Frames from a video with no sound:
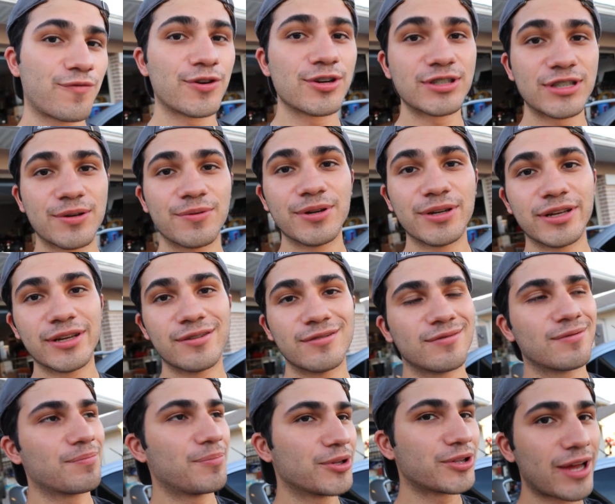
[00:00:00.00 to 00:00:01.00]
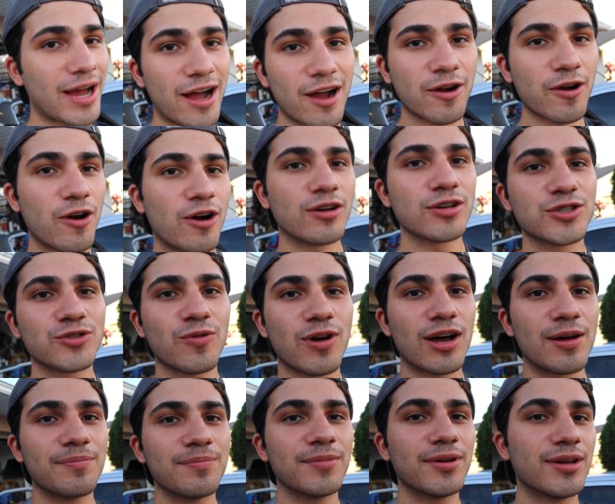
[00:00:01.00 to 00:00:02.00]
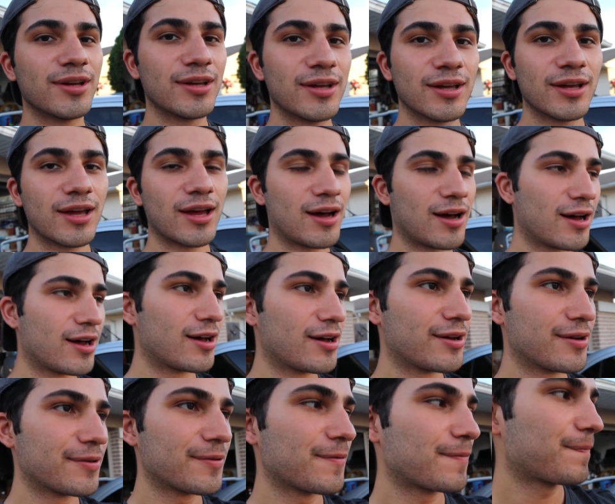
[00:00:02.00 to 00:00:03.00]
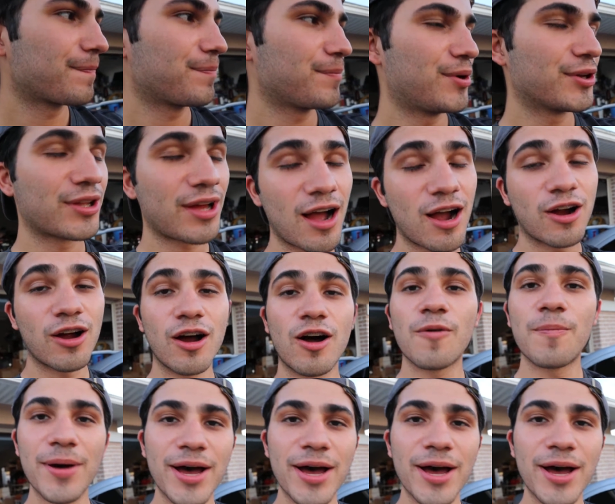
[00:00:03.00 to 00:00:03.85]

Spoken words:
first thing we did, put the alcohol swab, put the alcohol